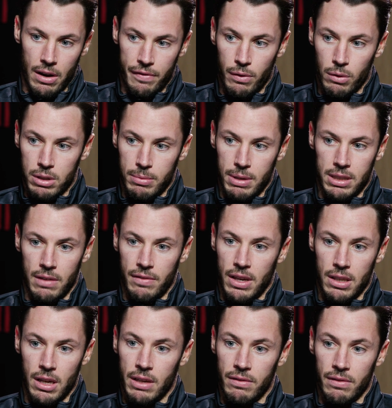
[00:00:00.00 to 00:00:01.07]
I thought to myself, I
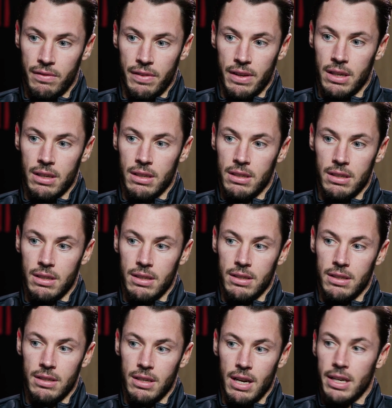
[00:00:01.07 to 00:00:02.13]
don't even think
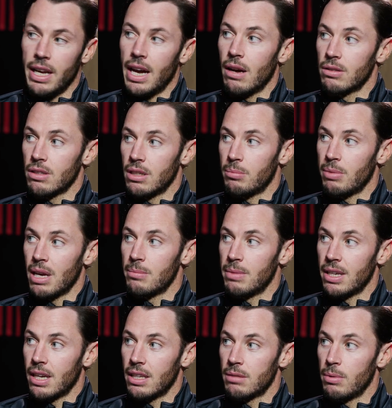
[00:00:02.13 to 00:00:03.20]
Eddie Howe's going to play me
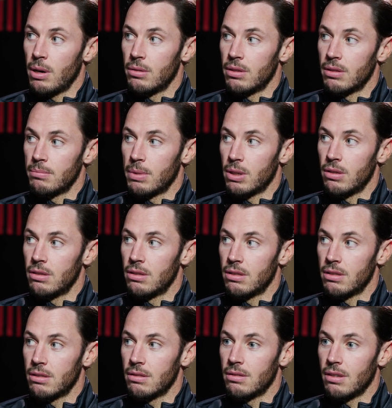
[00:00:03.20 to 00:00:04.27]
against Bolton
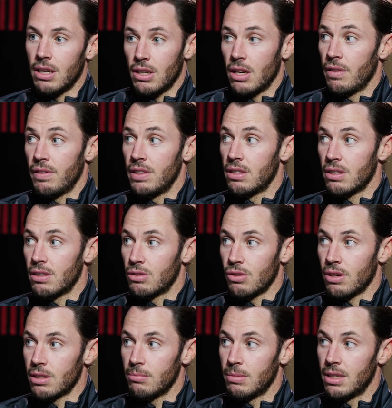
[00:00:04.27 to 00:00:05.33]
because I don't know if he's going to
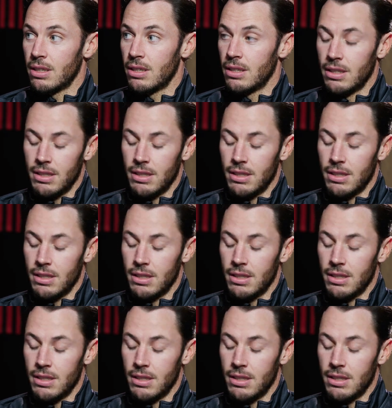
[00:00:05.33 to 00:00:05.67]
trust me.